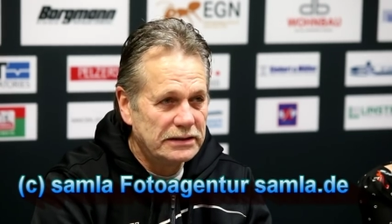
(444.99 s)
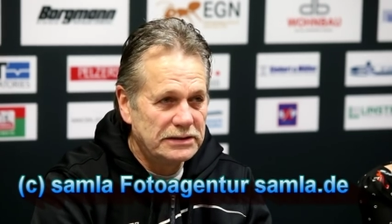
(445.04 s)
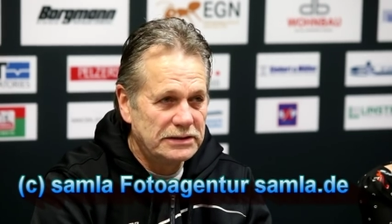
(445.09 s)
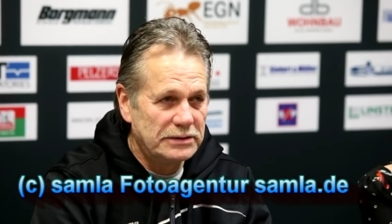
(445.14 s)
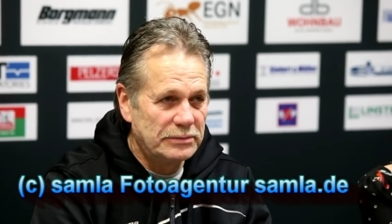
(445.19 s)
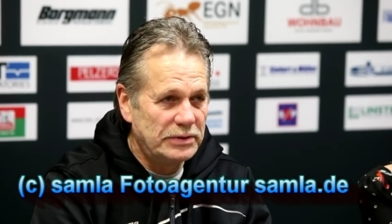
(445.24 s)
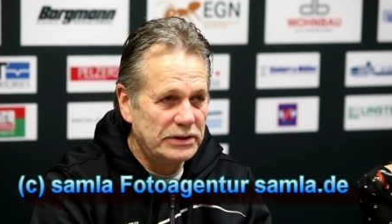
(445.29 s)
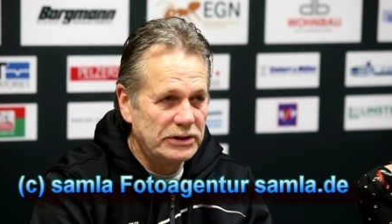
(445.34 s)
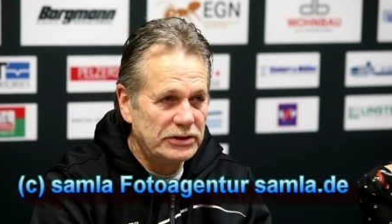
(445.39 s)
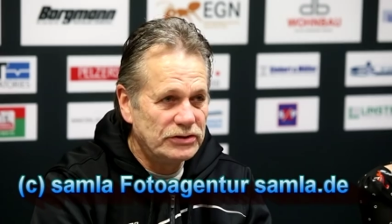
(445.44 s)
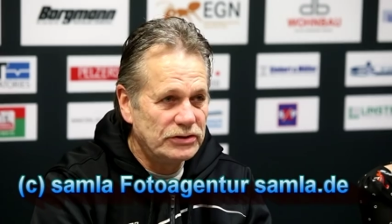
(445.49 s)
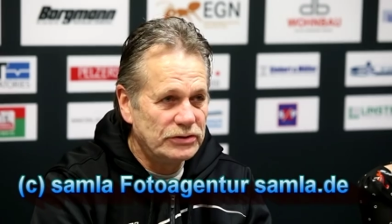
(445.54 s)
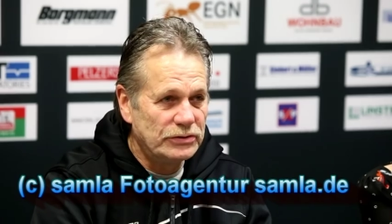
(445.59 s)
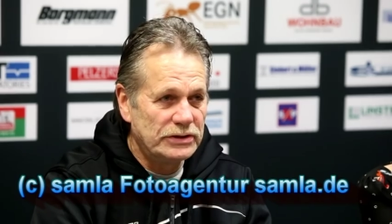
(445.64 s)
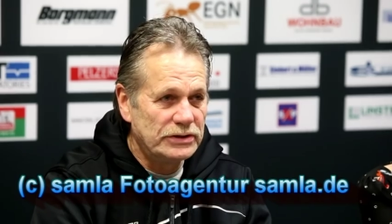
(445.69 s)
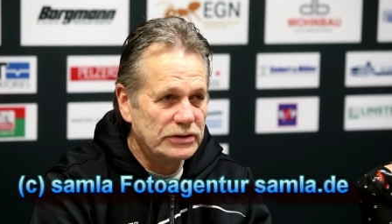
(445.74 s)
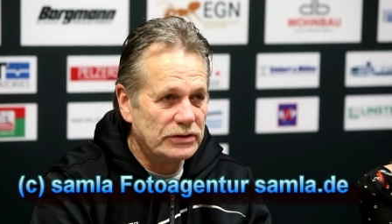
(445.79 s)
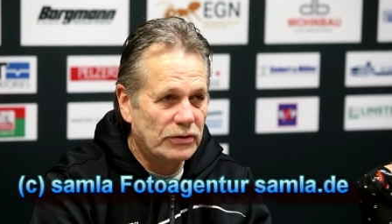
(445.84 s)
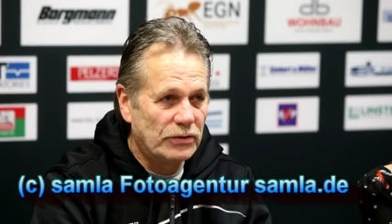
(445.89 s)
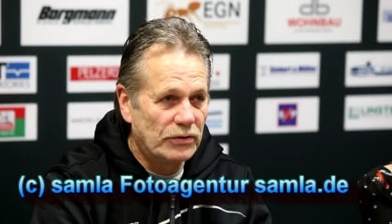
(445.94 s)
to beat you
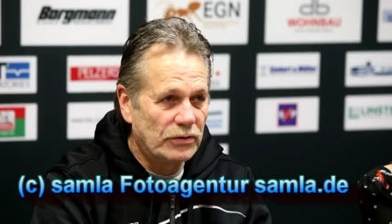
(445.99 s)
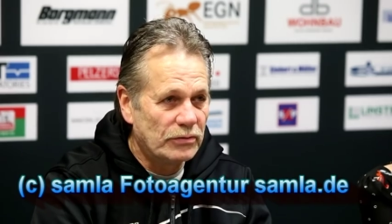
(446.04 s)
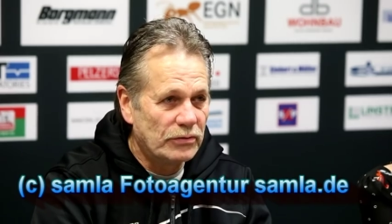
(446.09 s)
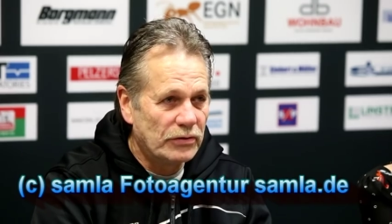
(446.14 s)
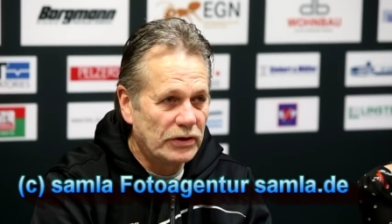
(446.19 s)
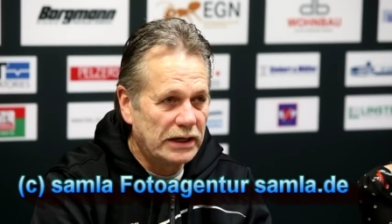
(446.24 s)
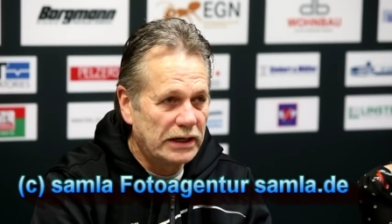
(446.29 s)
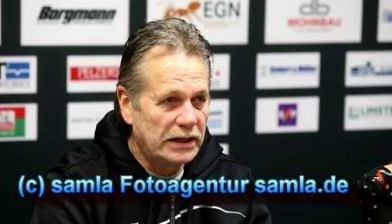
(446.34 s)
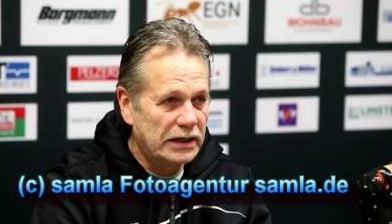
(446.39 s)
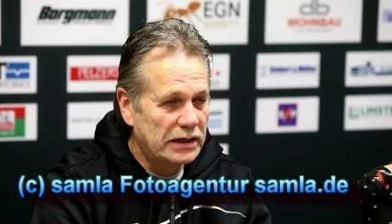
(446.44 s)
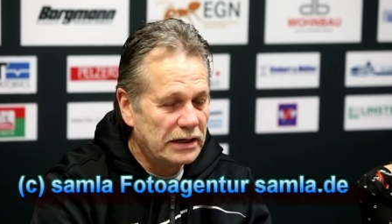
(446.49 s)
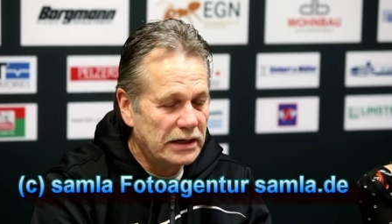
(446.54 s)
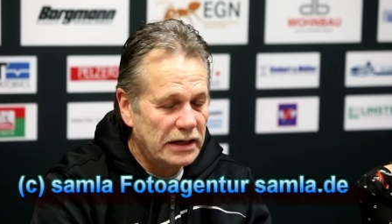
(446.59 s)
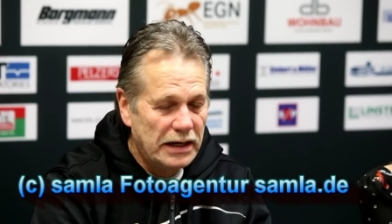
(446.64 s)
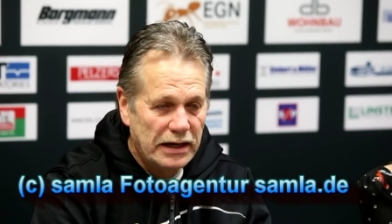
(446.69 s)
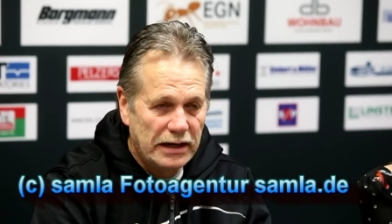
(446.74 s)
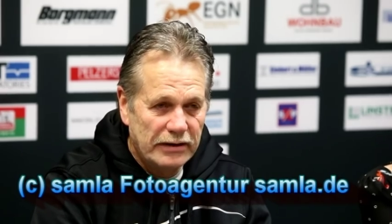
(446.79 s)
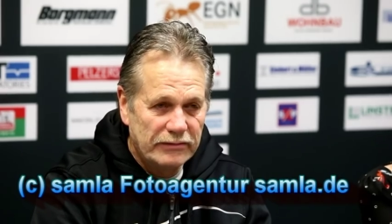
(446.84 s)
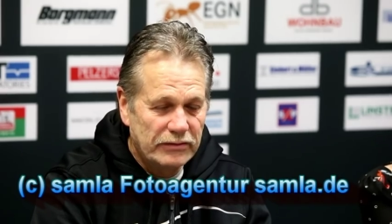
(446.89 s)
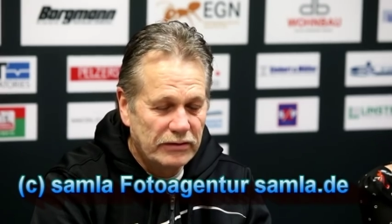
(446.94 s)
in your home rink,
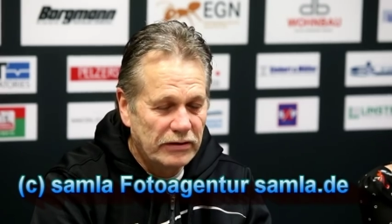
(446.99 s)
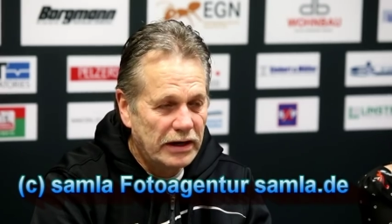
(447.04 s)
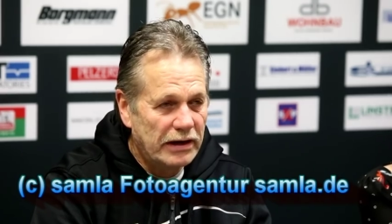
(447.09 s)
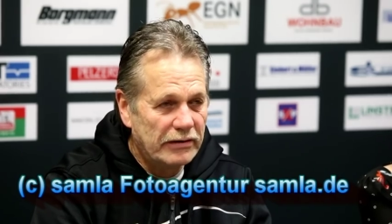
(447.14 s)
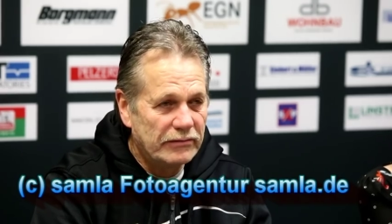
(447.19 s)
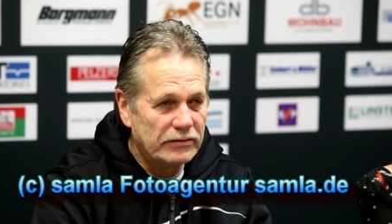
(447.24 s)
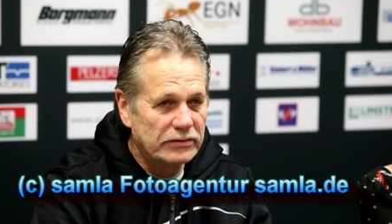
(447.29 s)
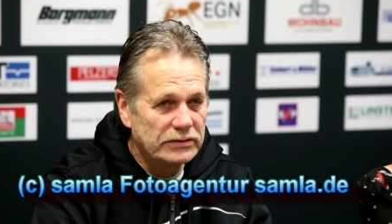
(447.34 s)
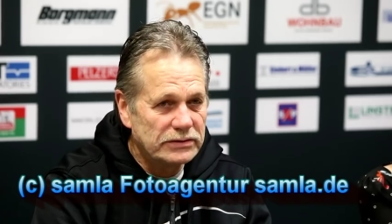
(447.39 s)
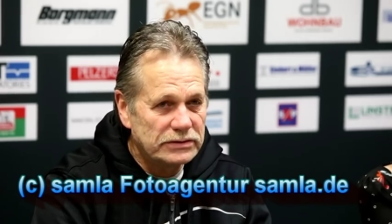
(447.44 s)
ever, ever.